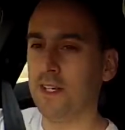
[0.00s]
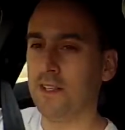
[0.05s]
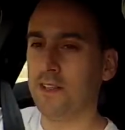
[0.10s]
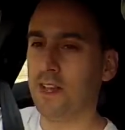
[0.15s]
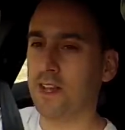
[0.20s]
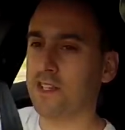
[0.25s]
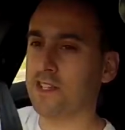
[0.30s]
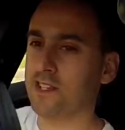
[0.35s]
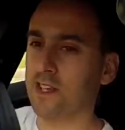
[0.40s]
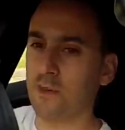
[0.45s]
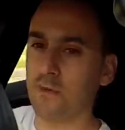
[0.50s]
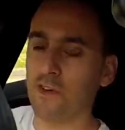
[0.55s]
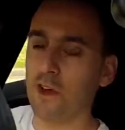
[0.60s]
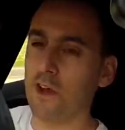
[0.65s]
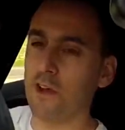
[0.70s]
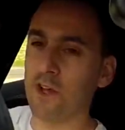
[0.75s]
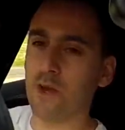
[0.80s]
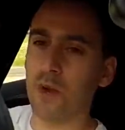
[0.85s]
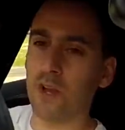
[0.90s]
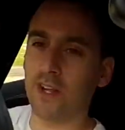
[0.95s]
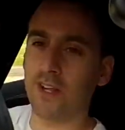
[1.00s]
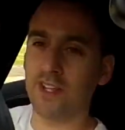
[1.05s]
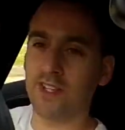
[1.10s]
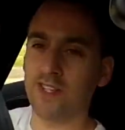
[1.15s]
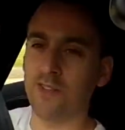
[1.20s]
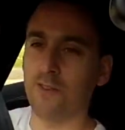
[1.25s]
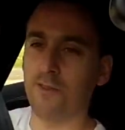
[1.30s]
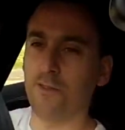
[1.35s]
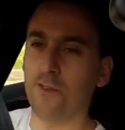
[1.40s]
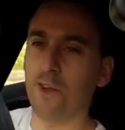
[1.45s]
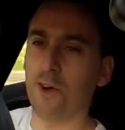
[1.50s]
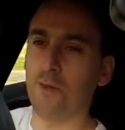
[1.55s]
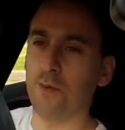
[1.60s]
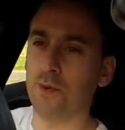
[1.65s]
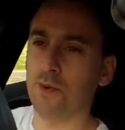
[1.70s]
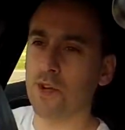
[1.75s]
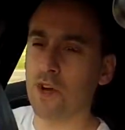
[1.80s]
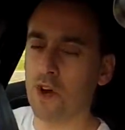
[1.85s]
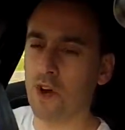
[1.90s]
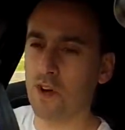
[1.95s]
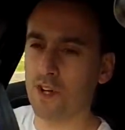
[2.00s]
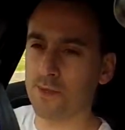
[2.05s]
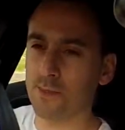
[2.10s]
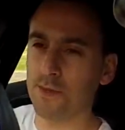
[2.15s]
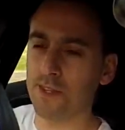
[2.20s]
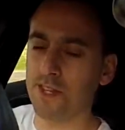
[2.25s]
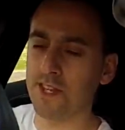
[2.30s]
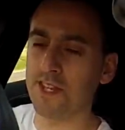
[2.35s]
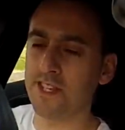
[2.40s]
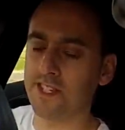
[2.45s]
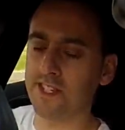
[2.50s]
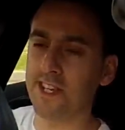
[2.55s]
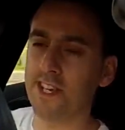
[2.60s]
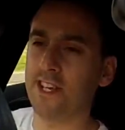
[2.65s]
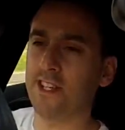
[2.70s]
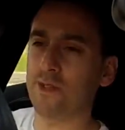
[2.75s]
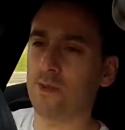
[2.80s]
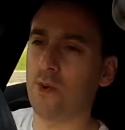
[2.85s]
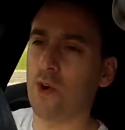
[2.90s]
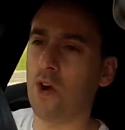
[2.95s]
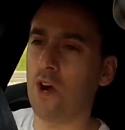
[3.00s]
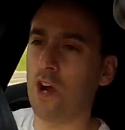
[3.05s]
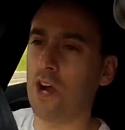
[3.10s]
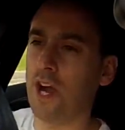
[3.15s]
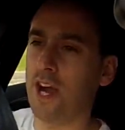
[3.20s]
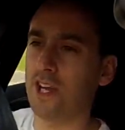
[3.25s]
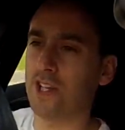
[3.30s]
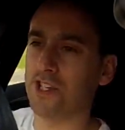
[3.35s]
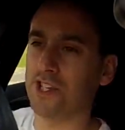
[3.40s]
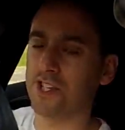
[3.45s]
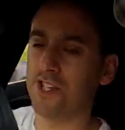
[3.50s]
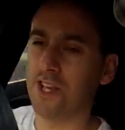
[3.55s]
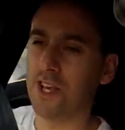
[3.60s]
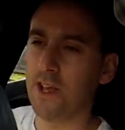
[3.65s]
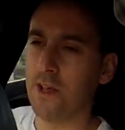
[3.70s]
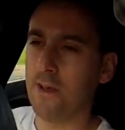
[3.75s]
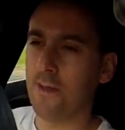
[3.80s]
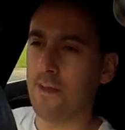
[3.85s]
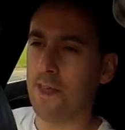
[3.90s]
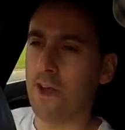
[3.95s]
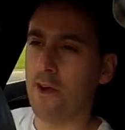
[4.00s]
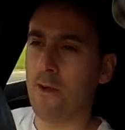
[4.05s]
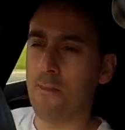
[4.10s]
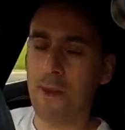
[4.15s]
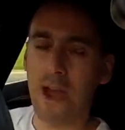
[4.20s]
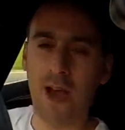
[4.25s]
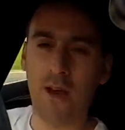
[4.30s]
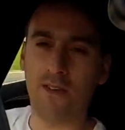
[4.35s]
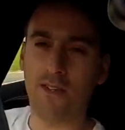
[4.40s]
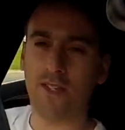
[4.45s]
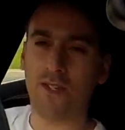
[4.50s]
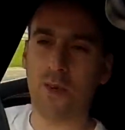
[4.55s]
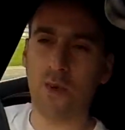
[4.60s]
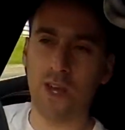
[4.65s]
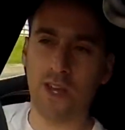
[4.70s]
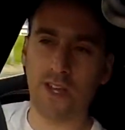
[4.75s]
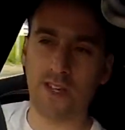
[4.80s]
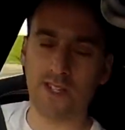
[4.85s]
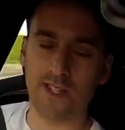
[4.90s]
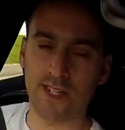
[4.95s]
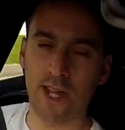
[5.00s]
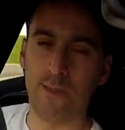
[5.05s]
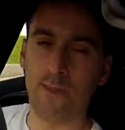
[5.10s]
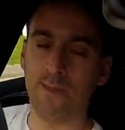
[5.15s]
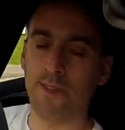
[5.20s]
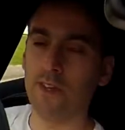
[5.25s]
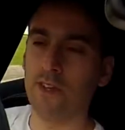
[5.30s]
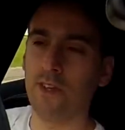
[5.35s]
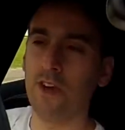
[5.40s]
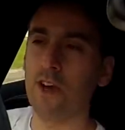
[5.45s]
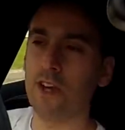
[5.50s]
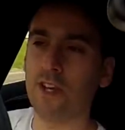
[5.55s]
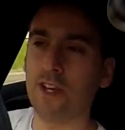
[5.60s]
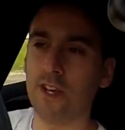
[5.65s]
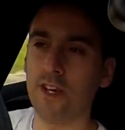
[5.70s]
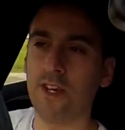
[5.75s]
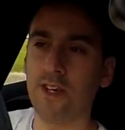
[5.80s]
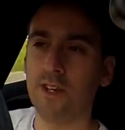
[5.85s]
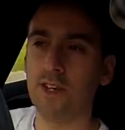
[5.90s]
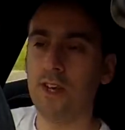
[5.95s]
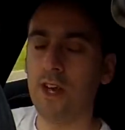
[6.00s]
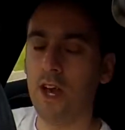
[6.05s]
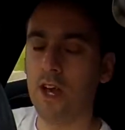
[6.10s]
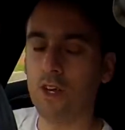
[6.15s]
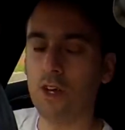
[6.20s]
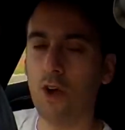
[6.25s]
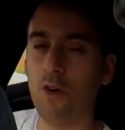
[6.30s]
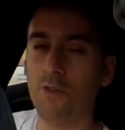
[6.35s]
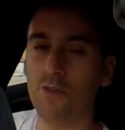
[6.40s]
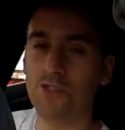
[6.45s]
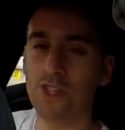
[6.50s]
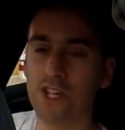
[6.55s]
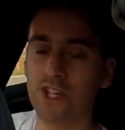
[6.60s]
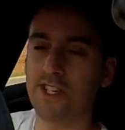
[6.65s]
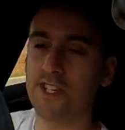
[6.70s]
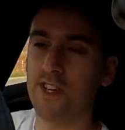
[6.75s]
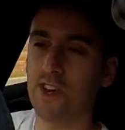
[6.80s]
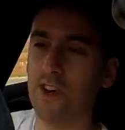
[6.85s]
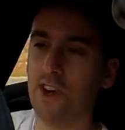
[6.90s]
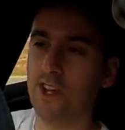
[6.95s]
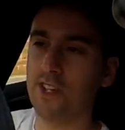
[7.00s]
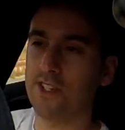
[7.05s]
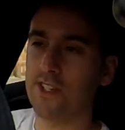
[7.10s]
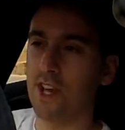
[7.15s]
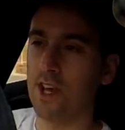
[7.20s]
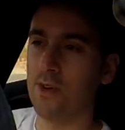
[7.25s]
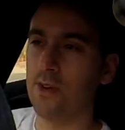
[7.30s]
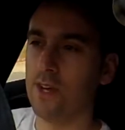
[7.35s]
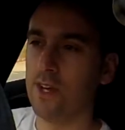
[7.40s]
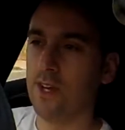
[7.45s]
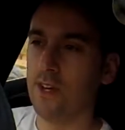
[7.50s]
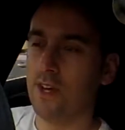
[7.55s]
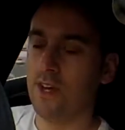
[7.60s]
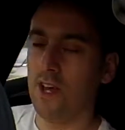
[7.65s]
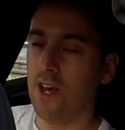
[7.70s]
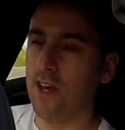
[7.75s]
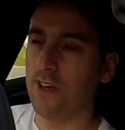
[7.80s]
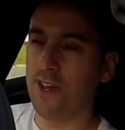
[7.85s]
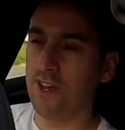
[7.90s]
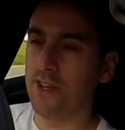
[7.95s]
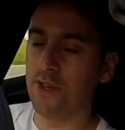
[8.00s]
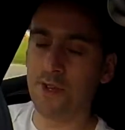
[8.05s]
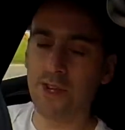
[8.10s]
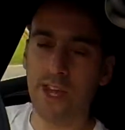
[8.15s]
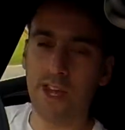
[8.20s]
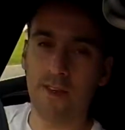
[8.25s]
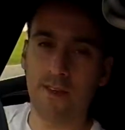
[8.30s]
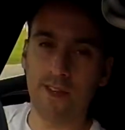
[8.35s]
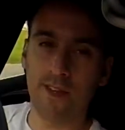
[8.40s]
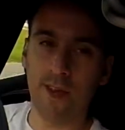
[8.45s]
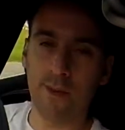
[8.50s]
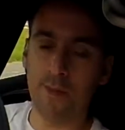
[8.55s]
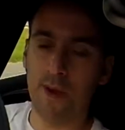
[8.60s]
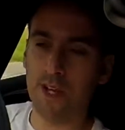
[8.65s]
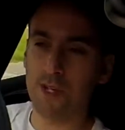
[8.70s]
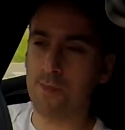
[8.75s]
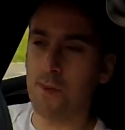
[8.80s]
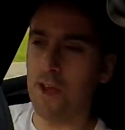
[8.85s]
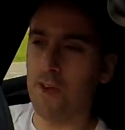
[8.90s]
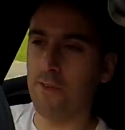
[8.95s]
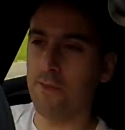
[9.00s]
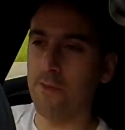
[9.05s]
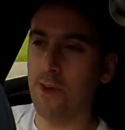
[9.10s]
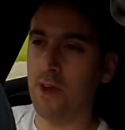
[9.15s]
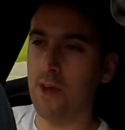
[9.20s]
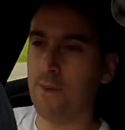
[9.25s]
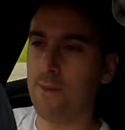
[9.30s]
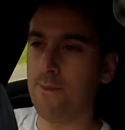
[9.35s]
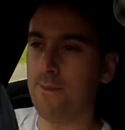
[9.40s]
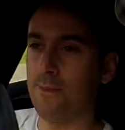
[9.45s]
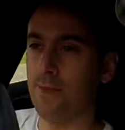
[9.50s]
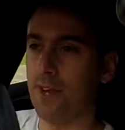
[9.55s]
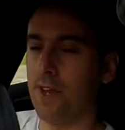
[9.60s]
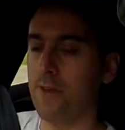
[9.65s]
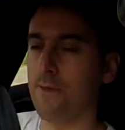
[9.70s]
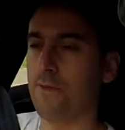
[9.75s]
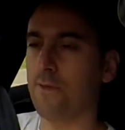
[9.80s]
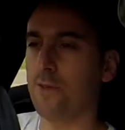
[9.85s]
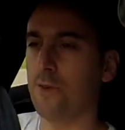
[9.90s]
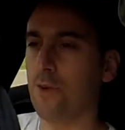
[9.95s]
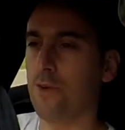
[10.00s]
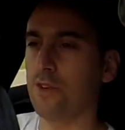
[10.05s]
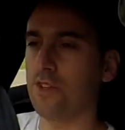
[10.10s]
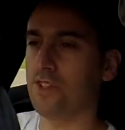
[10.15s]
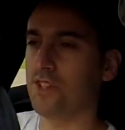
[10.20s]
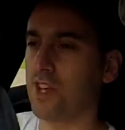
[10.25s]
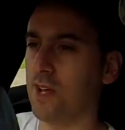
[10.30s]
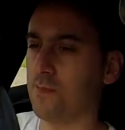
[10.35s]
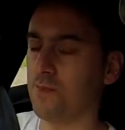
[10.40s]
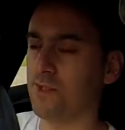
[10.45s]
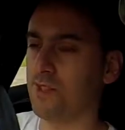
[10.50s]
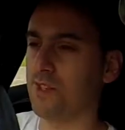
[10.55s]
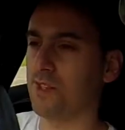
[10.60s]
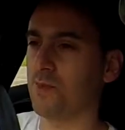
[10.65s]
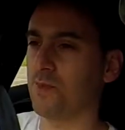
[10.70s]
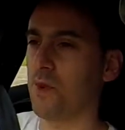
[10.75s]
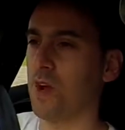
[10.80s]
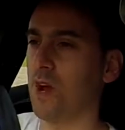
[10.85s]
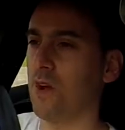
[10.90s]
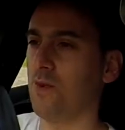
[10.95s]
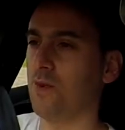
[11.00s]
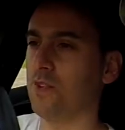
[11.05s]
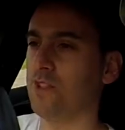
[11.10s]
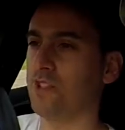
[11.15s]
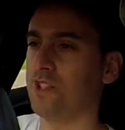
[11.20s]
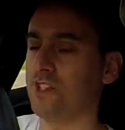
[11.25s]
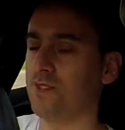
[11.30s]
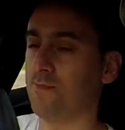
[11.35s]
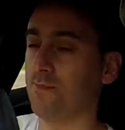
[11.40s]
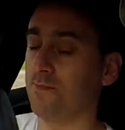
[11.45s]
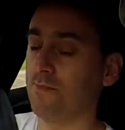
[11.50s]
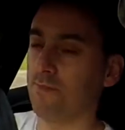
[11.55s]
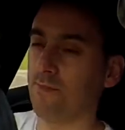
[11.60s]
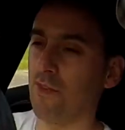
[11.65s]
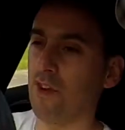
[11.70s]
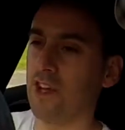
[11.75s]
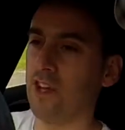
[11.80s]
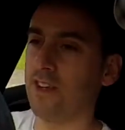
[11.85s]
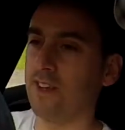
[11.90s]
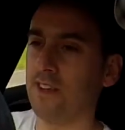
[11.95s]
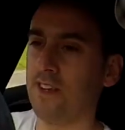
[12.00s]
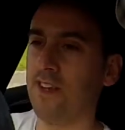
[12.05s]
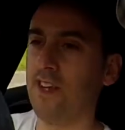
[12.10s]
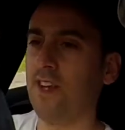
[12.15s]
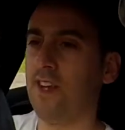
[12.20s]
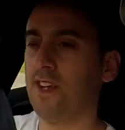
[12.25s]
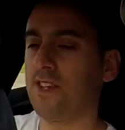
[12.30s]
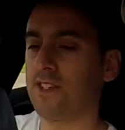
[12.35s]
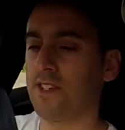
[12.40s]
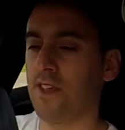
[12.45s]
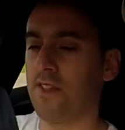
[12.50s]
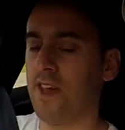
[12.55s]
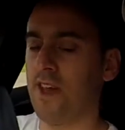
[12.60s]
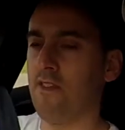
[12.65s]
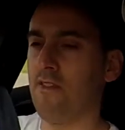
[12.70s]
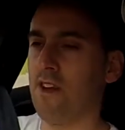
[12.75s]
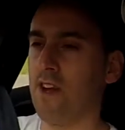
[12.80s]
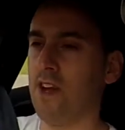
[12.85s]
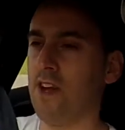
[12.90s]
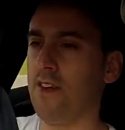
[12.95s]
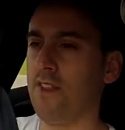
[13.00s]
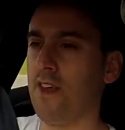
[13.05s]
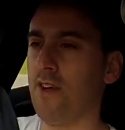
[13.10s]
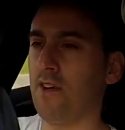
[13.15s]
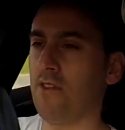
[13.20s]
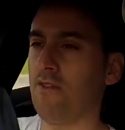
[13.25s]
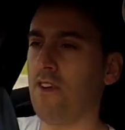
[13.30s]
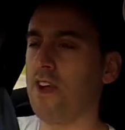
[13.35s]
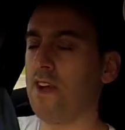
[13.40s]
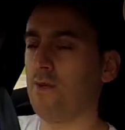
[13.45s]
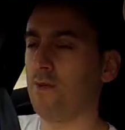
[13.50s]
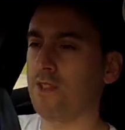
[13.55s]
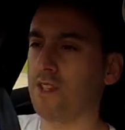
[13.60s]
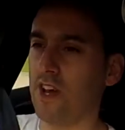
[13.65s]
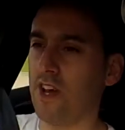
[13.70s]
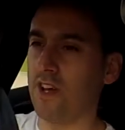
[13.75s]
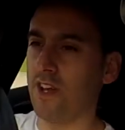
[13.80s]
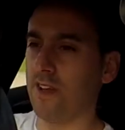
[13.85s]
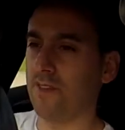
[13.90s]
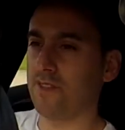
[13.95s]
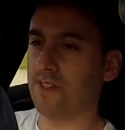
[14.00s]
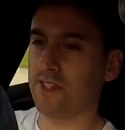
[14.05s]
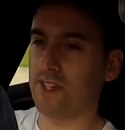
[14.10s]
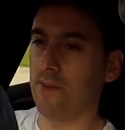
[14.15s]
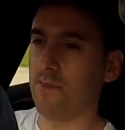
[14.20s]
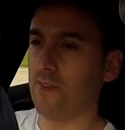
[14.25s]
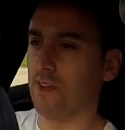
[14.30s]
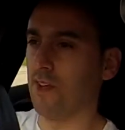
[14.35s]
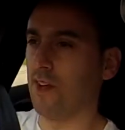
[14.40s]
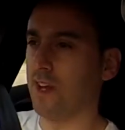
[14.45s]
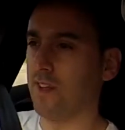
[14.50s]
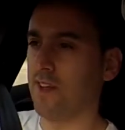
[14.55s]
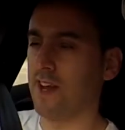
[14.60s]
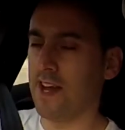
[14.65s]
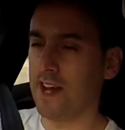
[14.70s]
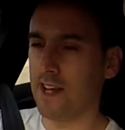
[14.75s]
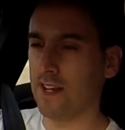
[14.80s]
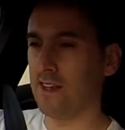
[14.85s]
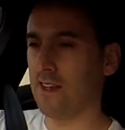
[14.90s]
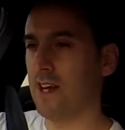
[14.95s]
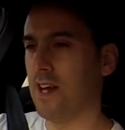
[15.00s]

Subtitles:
They're still very quick and they're still phenomenal cars, but these diesel hot hatches, they're about as quick as something like a Golf GTI. So, and then you get, you know, much better you know, fuel consumption as well, which is brilliant. So they're a great alternative to something like that.